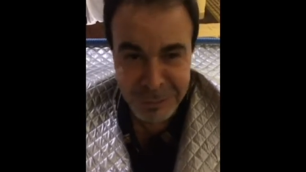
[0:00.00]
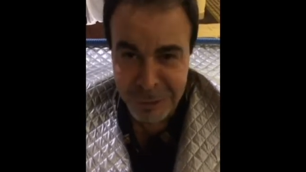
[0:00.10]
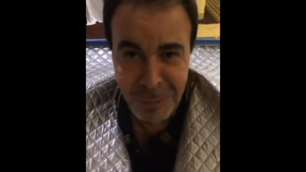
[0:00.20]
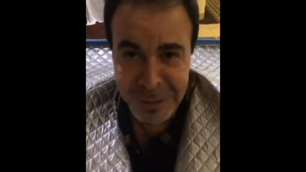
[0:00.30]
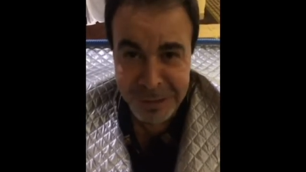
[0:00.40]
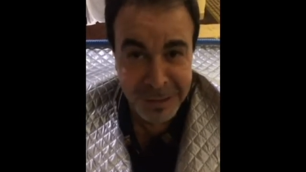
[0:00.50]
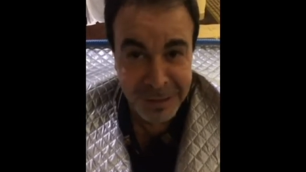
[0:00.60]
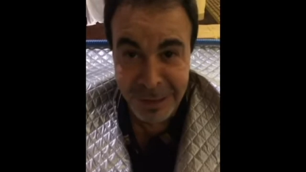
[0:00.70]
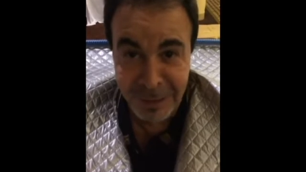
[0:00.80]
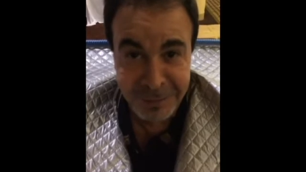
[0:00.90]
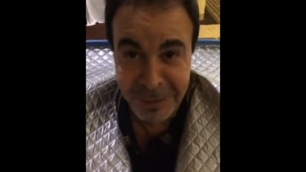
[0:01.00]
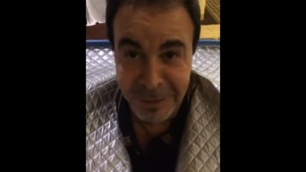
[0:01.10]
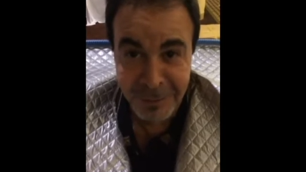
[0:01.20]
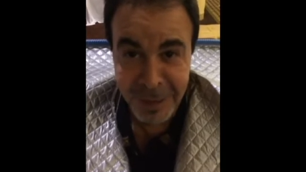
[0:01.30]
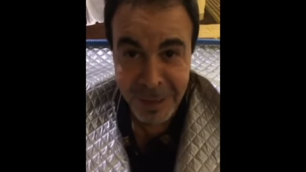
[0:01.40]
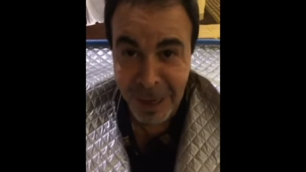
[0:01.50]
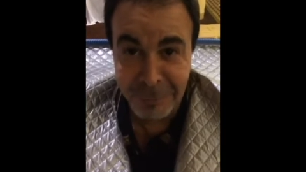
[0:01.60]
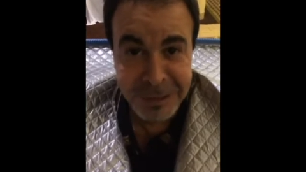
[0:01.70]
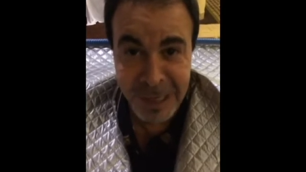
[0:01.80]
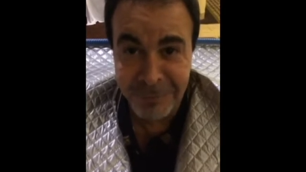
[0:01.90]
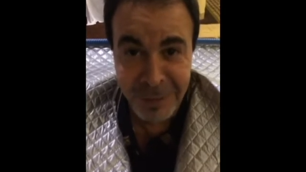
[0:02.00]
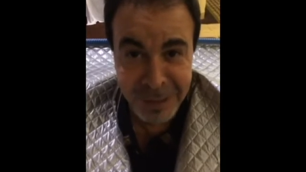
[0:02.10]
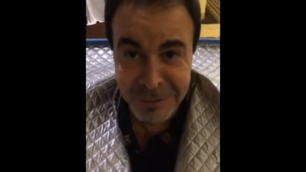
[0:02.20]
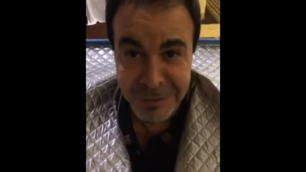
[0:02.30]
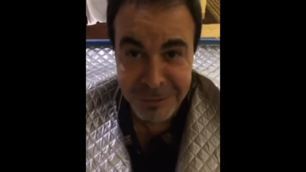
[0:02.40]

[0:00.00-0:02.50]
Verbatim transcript: You saw me sitting down there. Yeah. I was out of energy.